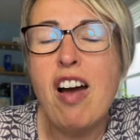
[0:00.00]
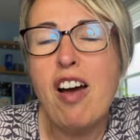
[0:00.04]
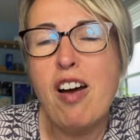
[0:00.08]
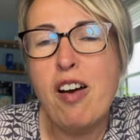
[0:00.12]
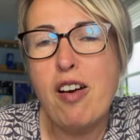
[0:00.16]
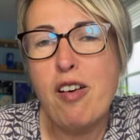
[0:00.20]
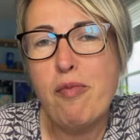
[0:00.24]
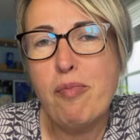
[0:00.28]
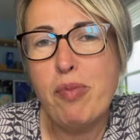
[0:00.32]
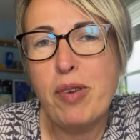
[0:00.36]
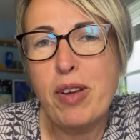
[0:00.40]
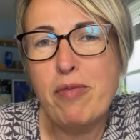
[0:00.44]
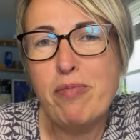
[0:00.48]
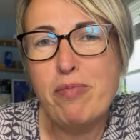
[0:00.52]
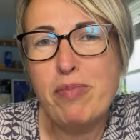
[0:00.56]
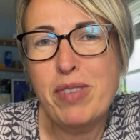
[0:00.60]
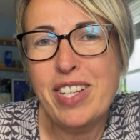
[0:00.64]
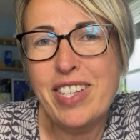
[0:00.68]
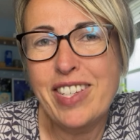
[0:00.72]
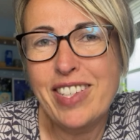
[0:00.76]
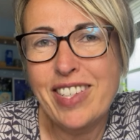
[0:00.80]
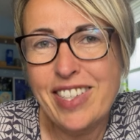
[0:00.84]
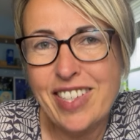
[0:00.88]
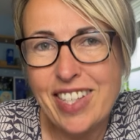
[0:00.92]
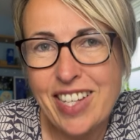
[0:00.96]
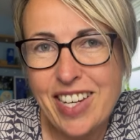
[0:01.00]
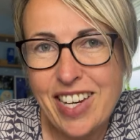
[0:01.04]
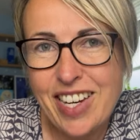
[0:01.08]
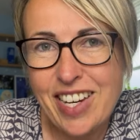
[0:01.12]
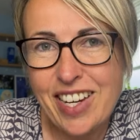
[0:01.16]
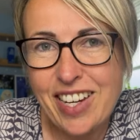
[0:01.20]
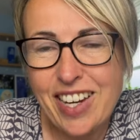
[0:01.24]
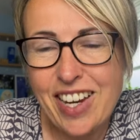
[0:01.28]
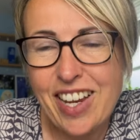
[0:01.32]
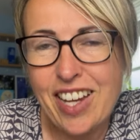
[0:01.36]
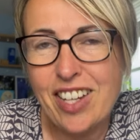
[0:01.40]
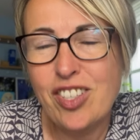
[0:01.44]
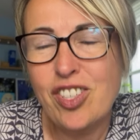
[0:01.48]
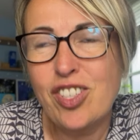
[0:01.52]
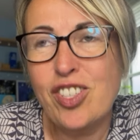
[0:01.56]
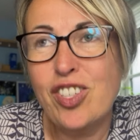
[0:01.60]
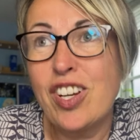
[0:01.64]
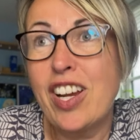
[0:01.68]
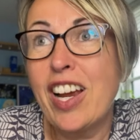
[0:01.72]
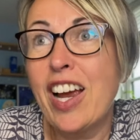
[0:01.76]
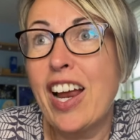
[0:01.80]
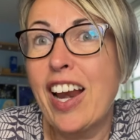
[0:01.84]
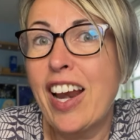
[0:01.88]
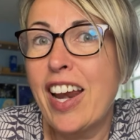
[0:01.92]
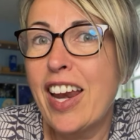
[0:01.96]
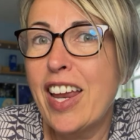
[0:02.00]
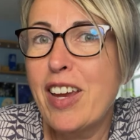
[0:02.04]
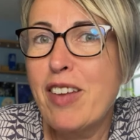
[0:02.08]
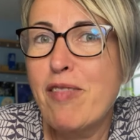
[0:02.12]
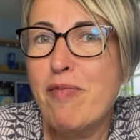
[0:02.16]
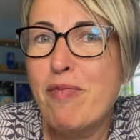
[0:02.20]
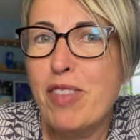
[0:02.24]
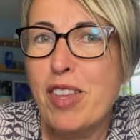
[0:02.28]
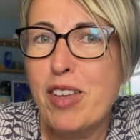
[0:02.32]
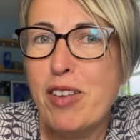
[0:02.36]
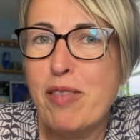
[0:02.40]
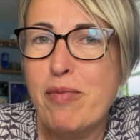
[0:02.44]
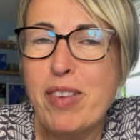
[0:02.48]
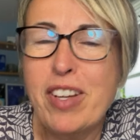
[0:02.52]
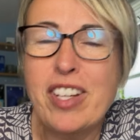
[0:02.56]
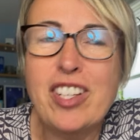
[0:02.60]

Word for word: up and be seen and to claim them